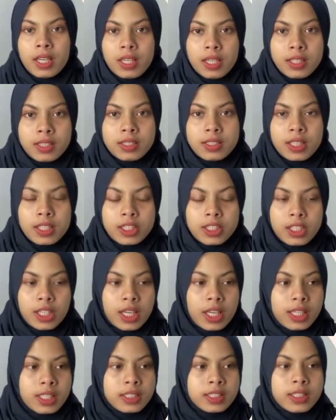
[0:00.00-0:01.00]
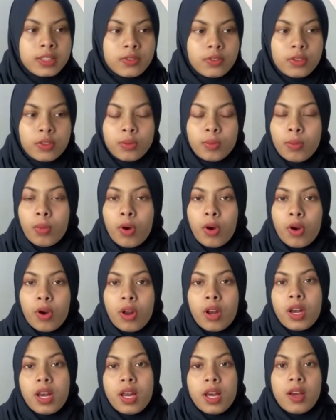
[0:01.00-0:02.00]
such as
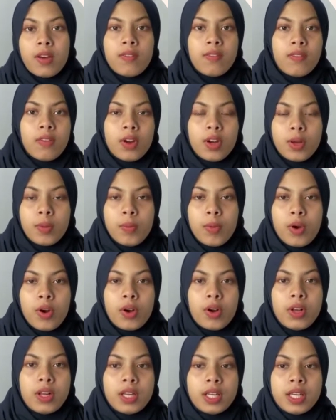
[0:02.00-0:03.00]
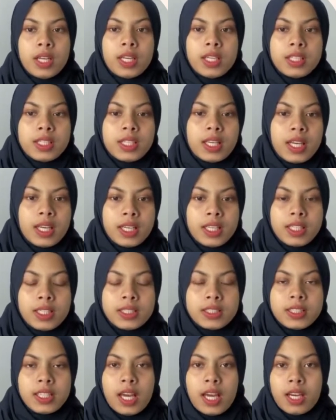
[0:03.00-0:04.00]
football, volleyball,
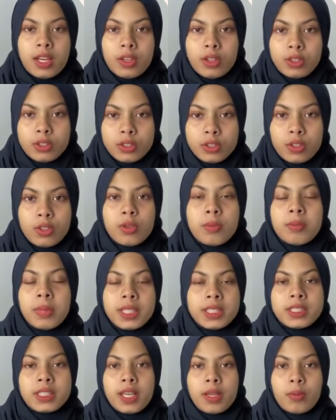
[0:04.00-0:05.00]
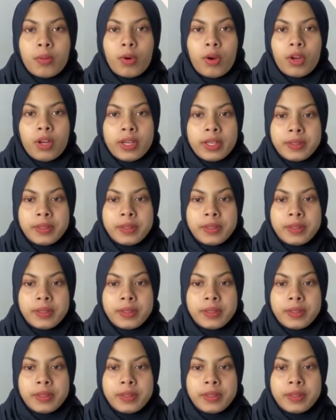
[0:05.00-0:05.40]
tennis, and also basketball.